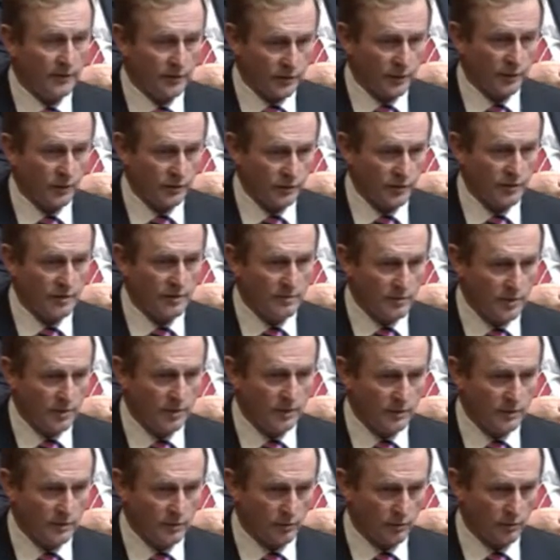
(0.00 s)
€13
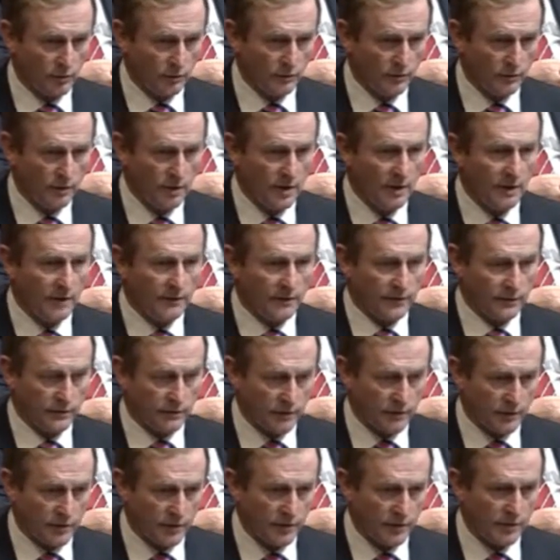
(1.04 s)
million for the
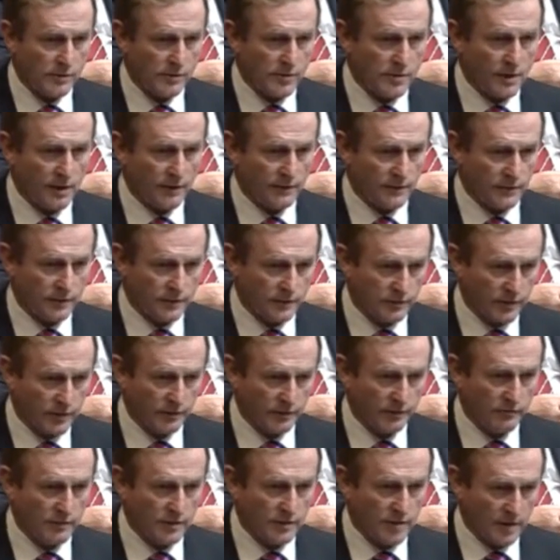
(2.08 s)
return of
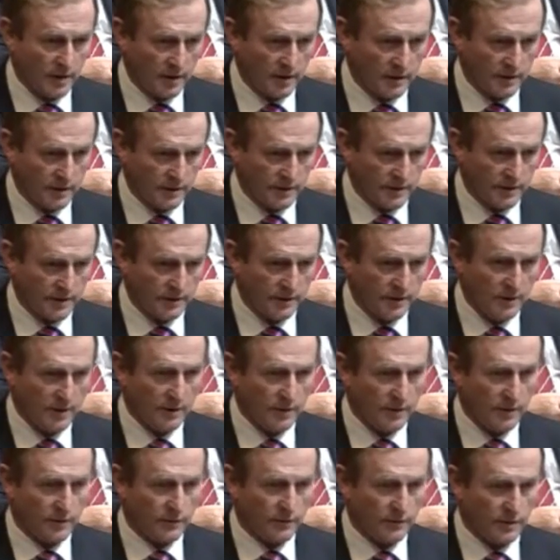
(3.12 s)
discretionary cards
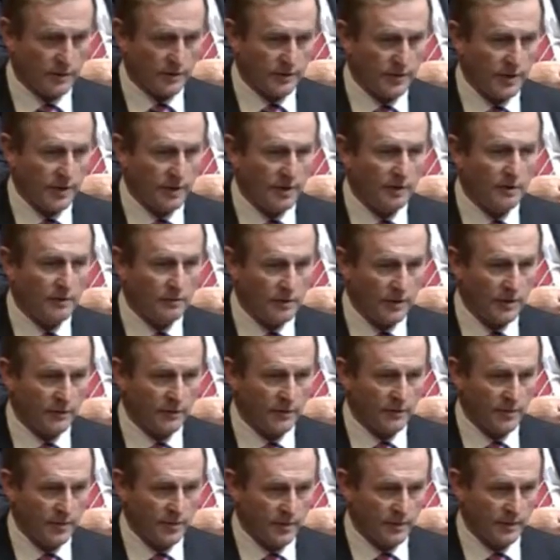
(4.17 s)
that were taken away
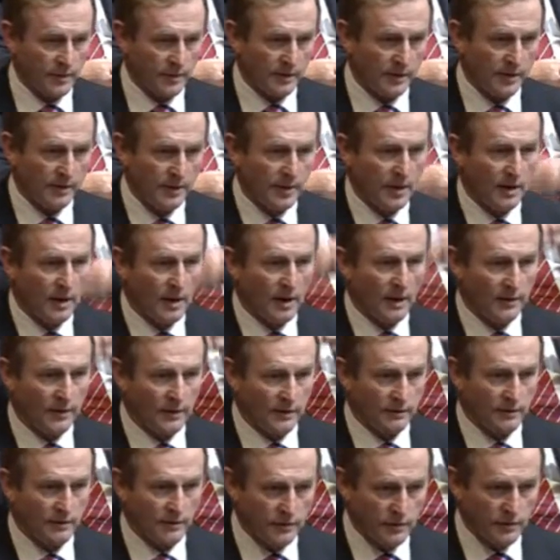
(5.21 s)
from people on the
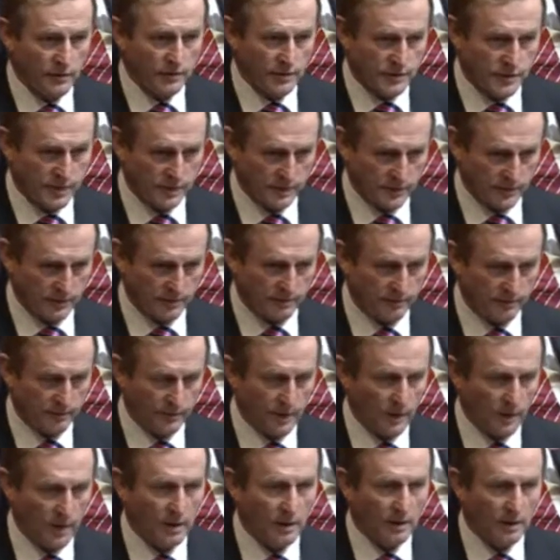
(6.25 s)
review system.
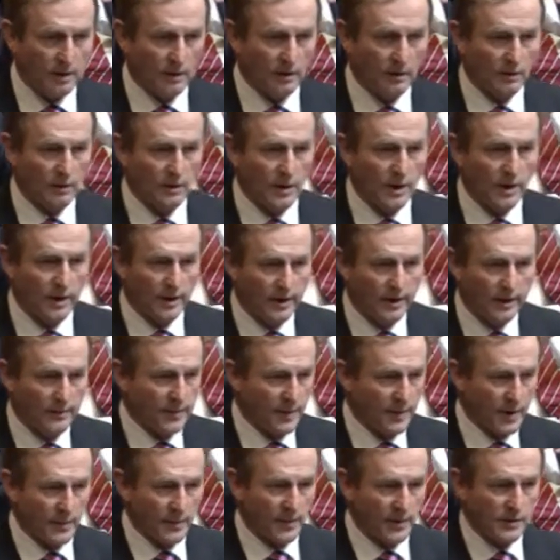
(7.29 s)
Now,
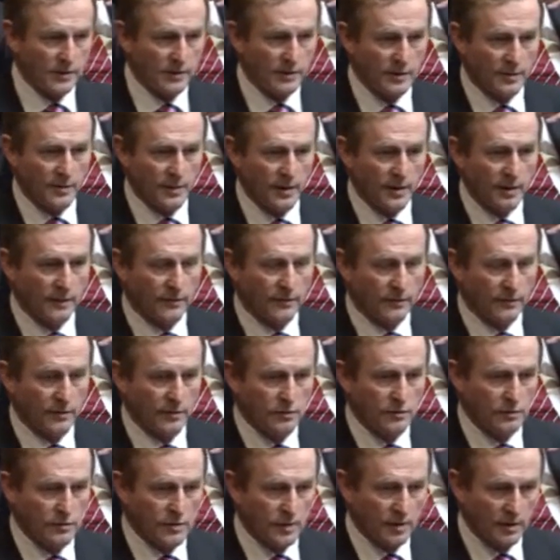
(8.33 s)
a person applying for a
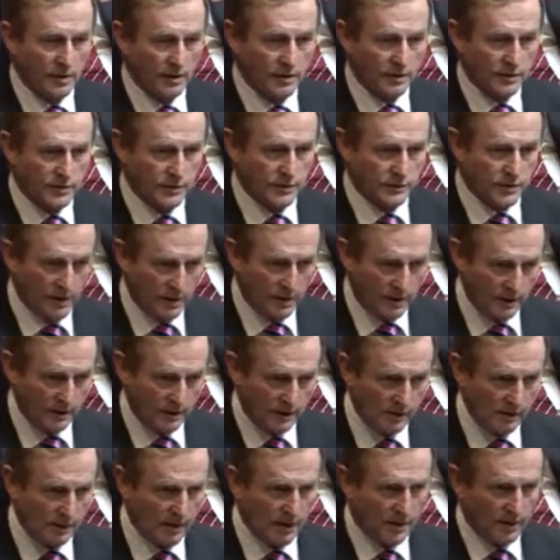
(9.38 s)
new card today,
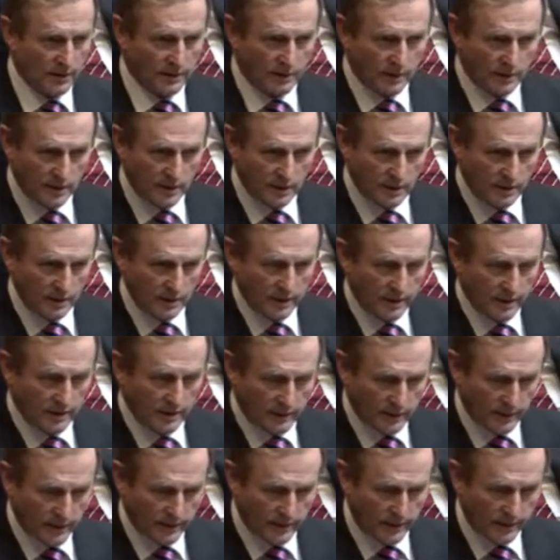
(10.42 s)
the
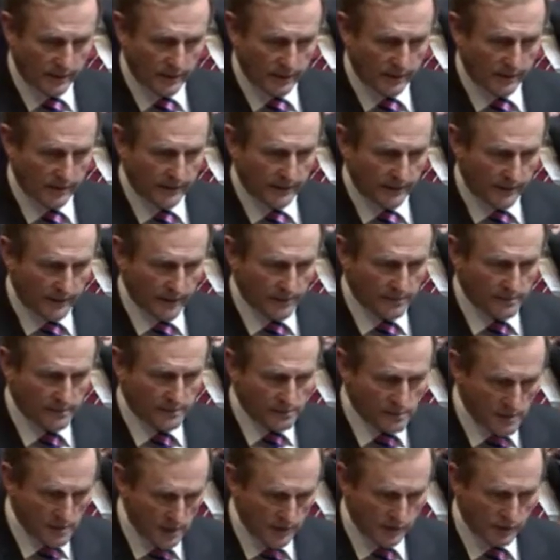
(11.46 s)

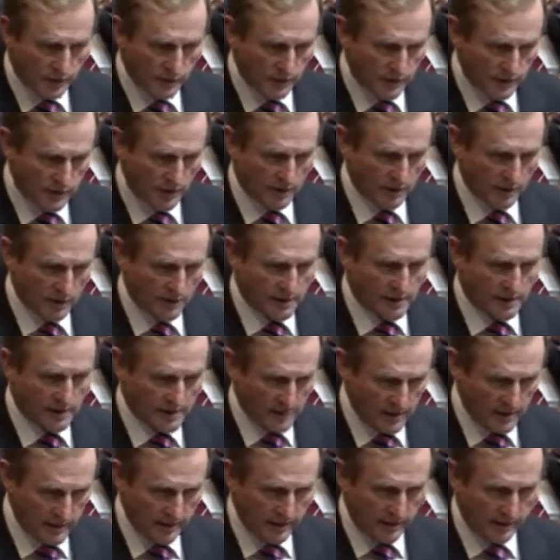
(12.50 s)
minister set up the
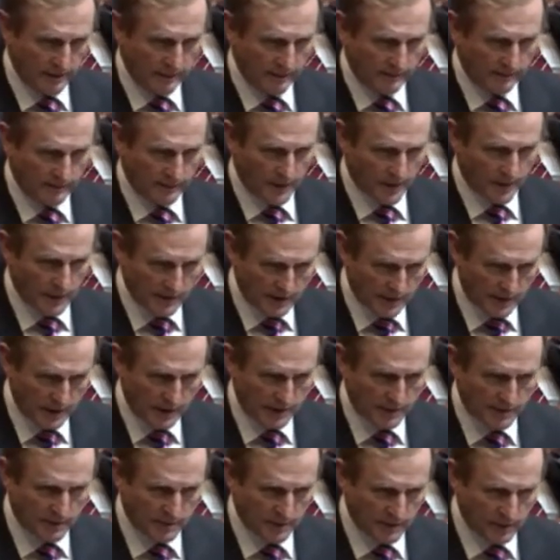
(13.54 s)
clinical
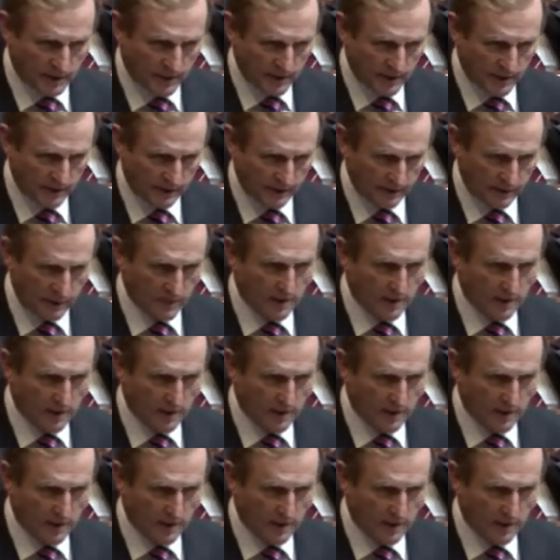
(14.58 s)
assessment panel